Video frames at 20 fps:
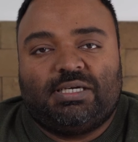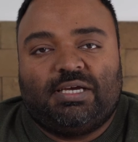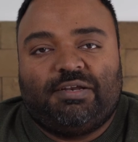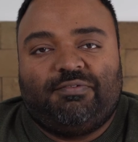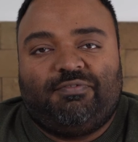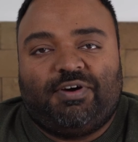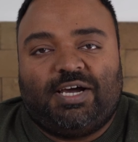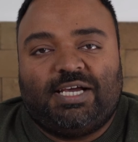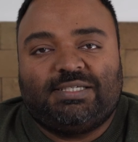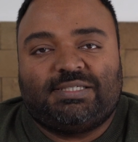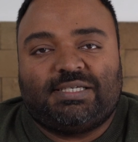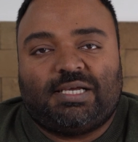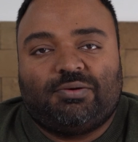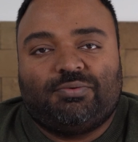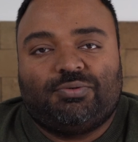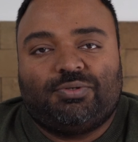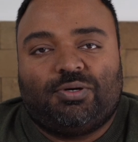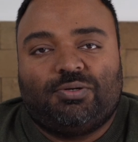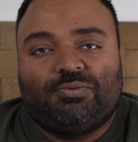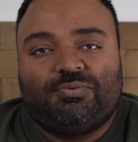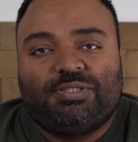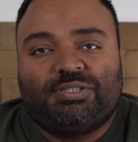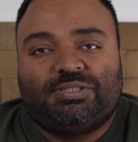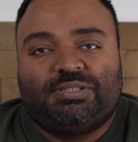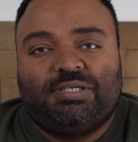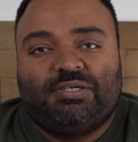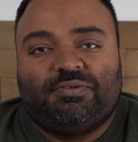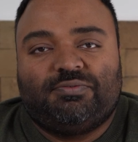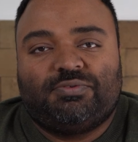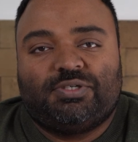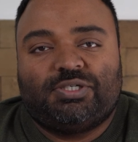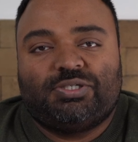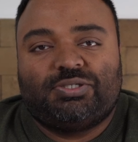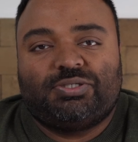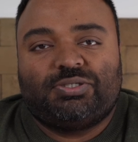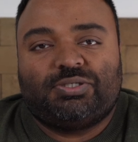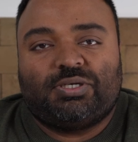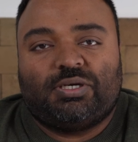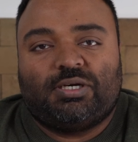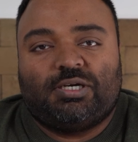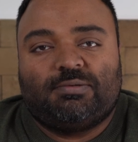advice I would always give is,